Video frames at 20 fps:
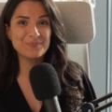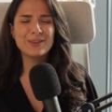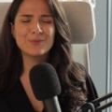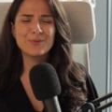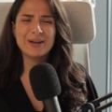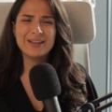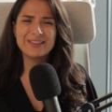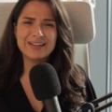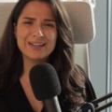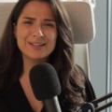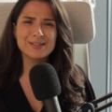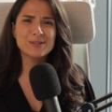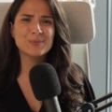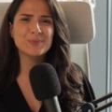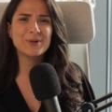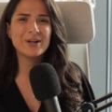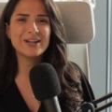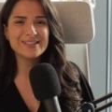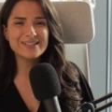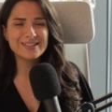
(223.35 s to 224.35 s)
The way they
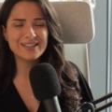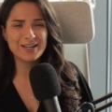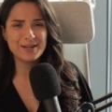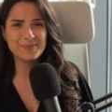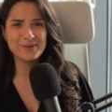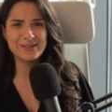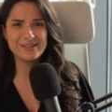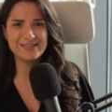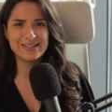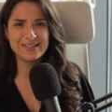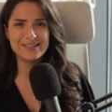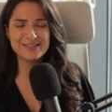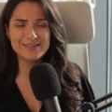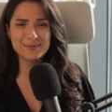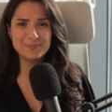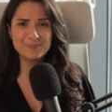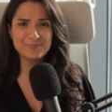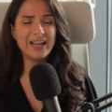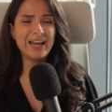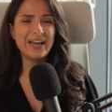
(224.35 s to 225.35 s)
express their
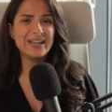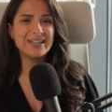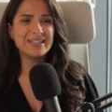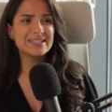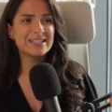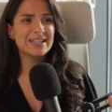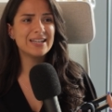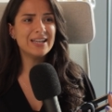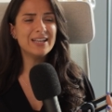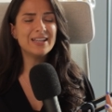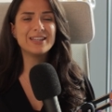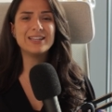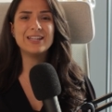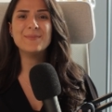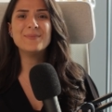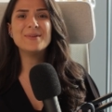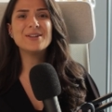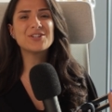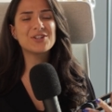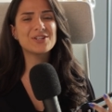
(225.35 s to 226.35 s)
business and the
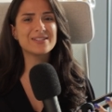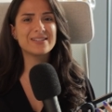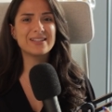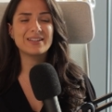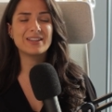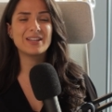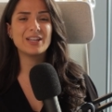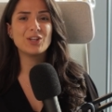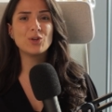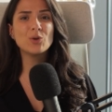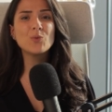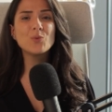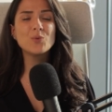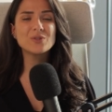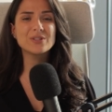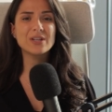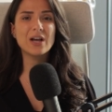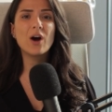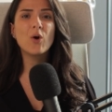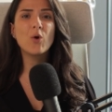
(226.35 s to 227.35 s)
images that they
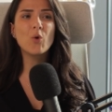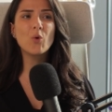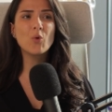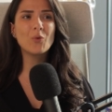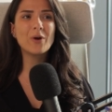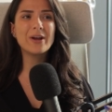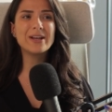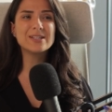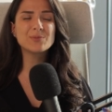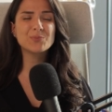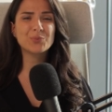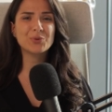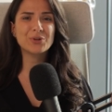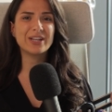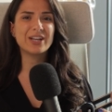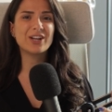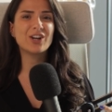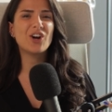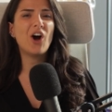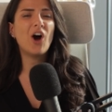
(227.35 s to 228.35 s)
use are always
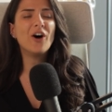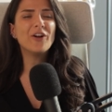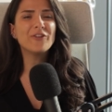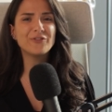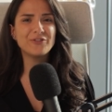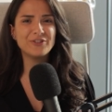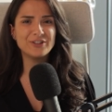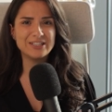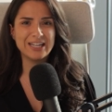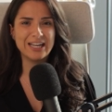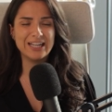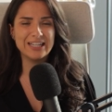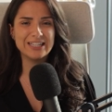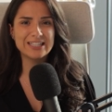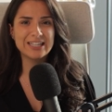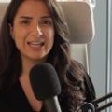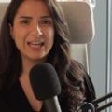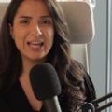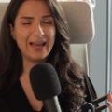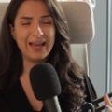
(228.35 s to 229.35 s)
pretty
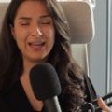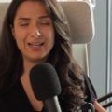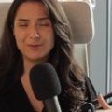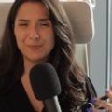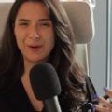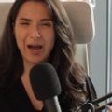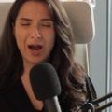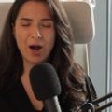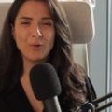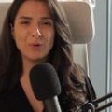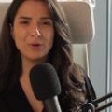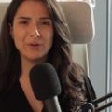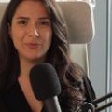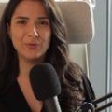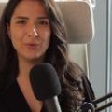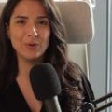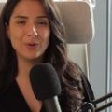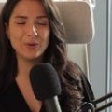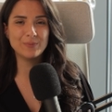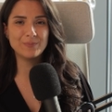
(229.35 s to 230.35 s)
confident and
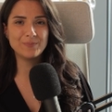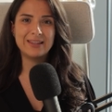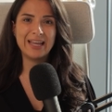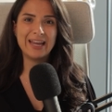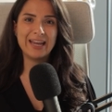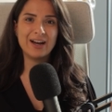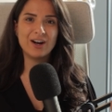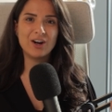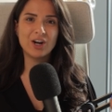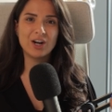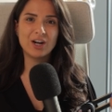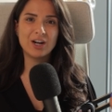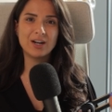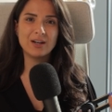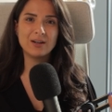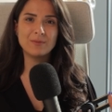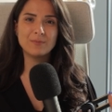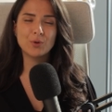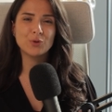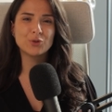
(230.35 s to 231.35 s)
powerful. They
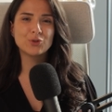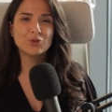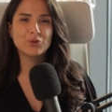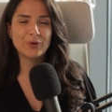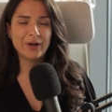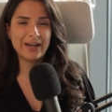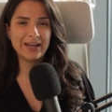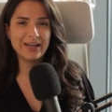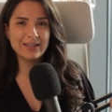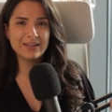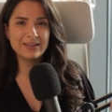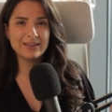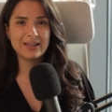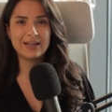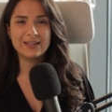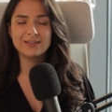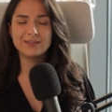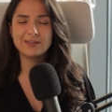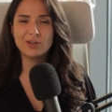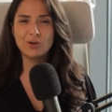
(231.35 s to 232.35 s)
are portraying
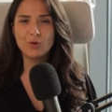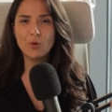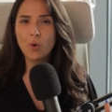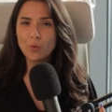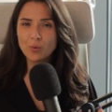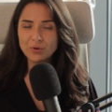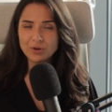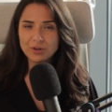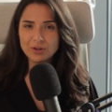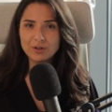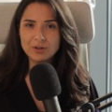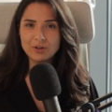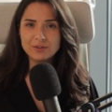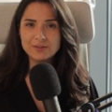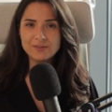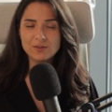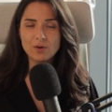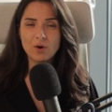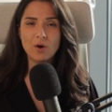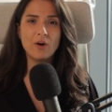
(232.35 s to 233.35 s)
that the
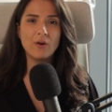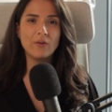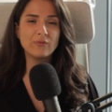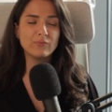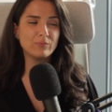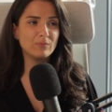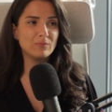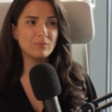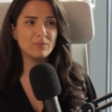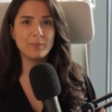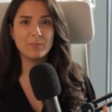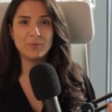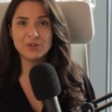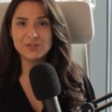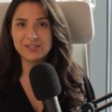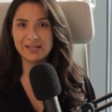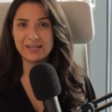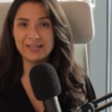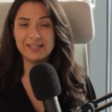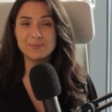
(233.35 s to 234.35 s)
owners of a
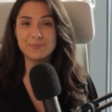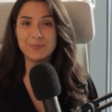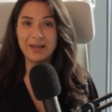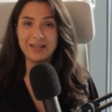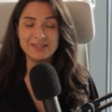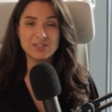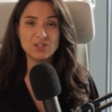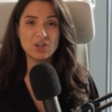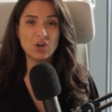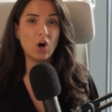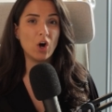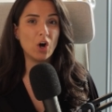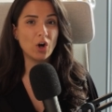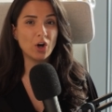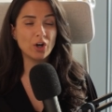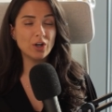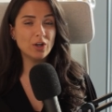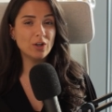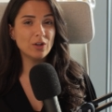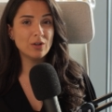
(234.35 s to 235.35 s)
Mercedes-Benz
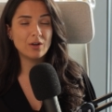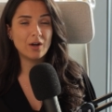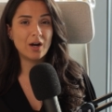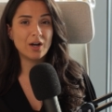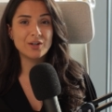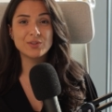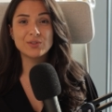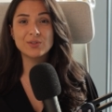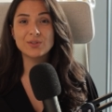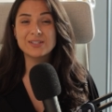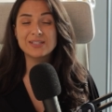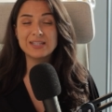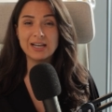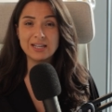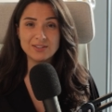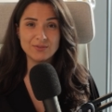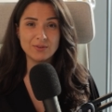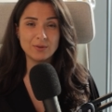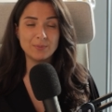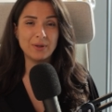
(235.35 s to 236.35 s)
car are
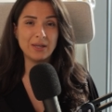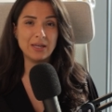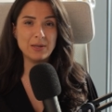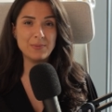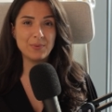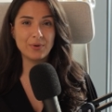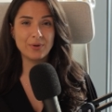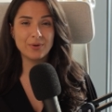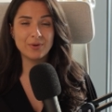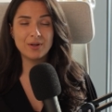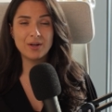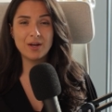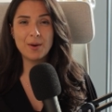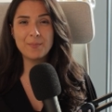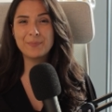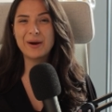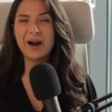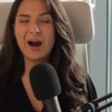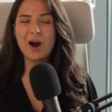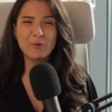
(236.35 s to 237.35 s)
successful people,
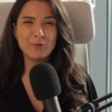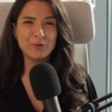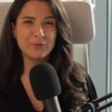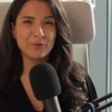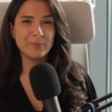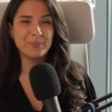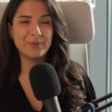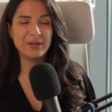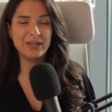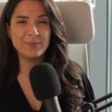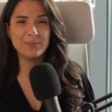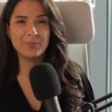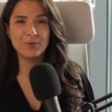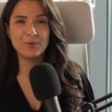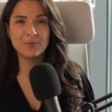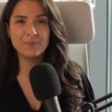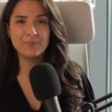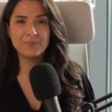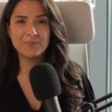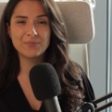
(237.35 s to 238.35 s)
powerful
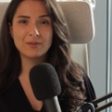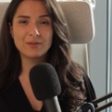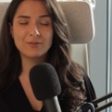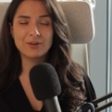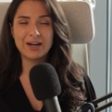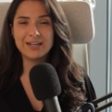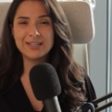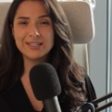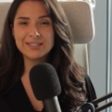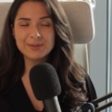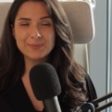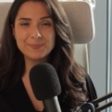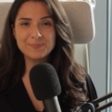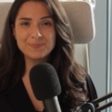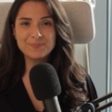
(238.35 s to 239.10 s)
people, right?